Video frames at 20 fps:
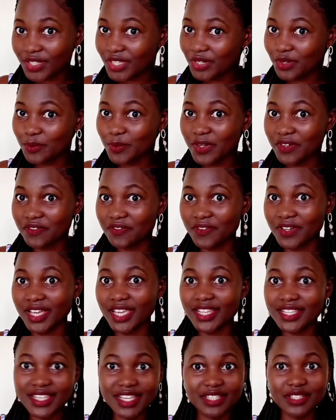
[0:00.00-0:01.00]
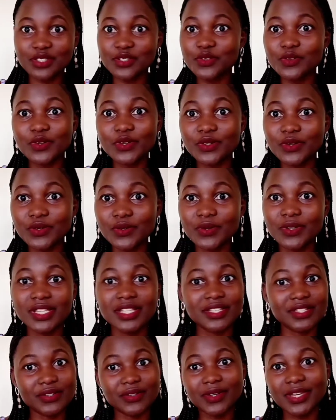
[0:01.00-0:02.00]
You'll be fine. Just do you.
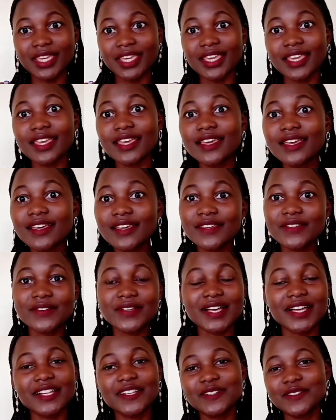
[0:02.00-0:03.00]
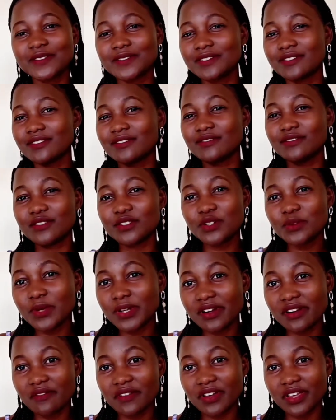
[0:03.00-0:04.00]
It's okay. You can do
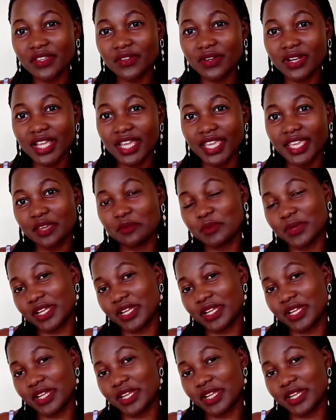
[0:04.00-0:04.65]
whatever you like.